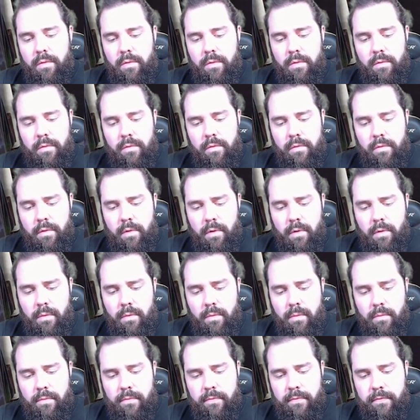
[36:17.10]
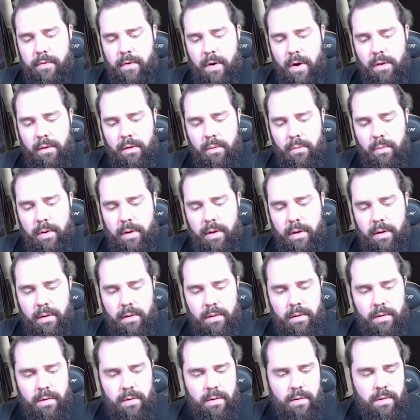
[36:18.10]
So
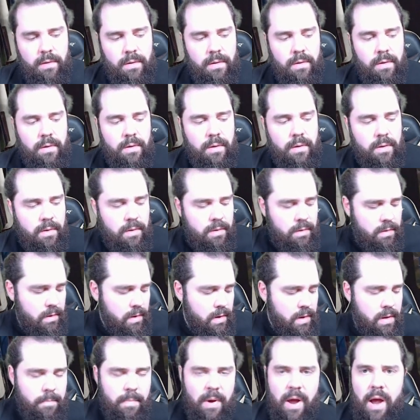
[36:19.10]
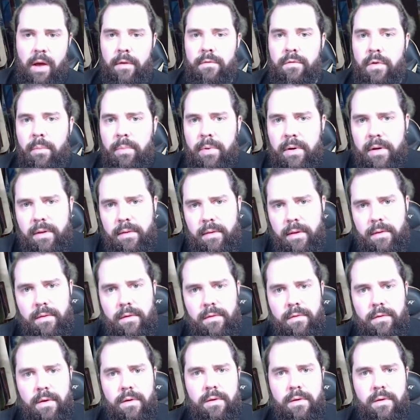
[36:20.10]
following a box opening like this,